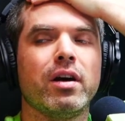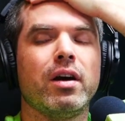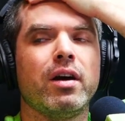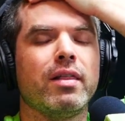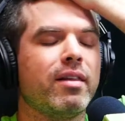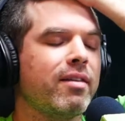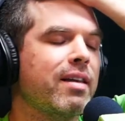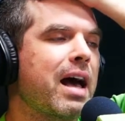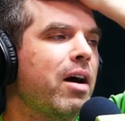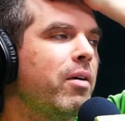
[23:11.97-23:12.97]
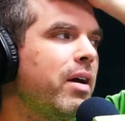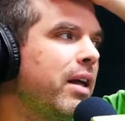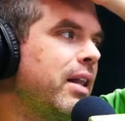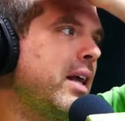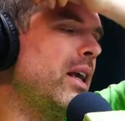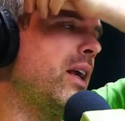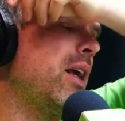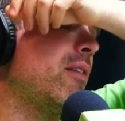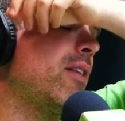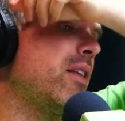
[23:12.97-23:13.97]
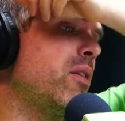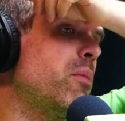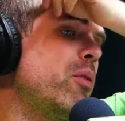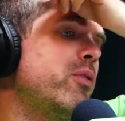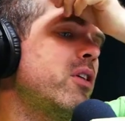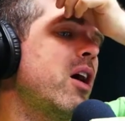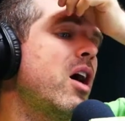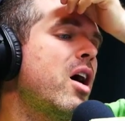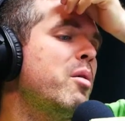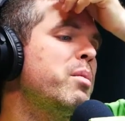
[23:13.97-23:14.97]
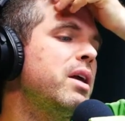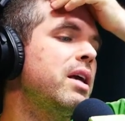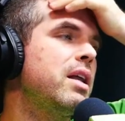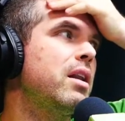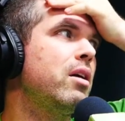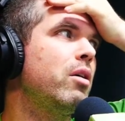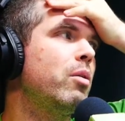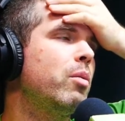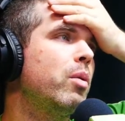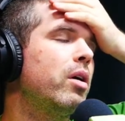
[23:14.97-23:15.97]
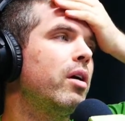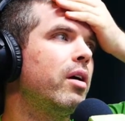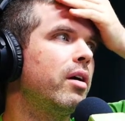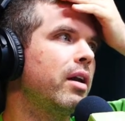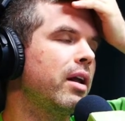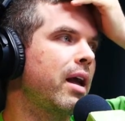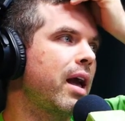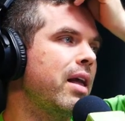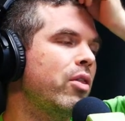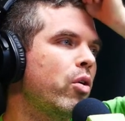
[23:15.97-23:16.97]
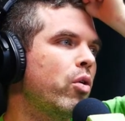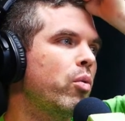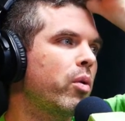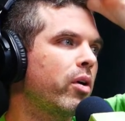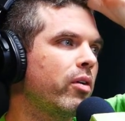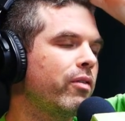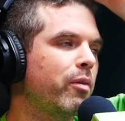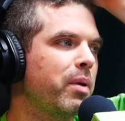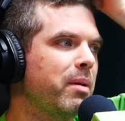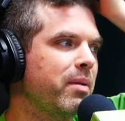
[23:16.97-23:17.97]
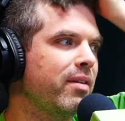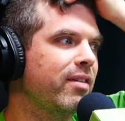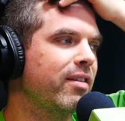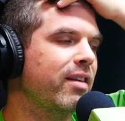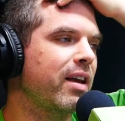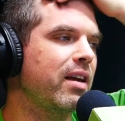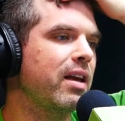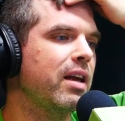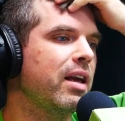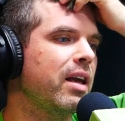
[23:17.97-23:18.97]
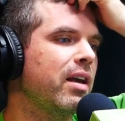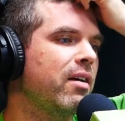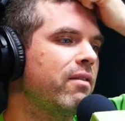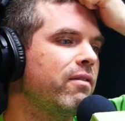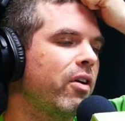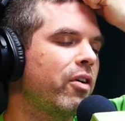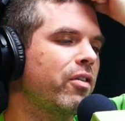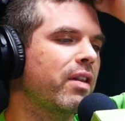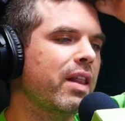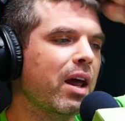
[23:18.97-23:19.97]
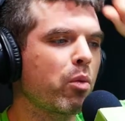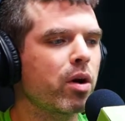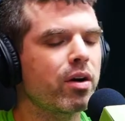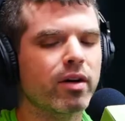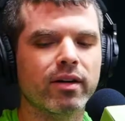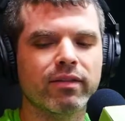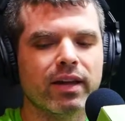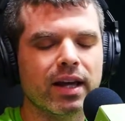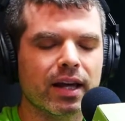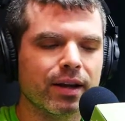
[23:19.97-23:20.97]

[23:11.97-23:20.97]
this out, and like it's like the most common word in the whole world for babies to say first. And then I wonder if like